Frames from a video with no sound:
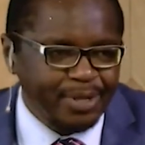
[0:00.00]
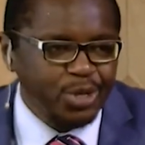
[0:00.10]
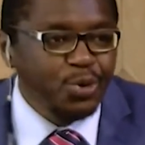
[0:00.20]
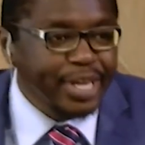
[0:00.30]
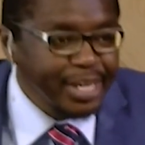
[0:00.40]

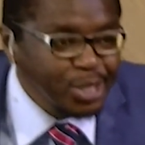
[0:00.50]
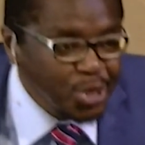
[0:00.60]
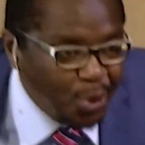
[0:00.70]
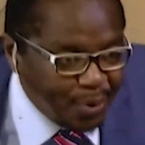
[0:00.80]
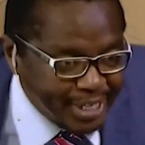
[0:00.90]
You can
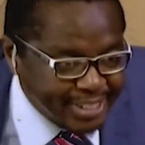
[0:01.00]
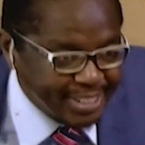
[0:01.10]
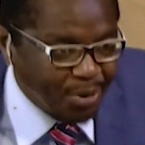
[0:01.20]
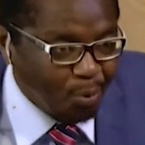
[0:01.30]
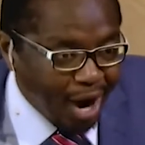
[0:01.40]
do it.
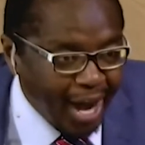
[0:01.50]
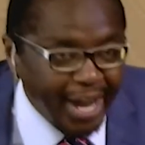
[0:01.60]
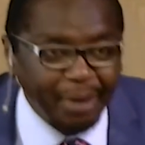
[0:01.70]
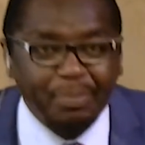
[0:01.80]
Why?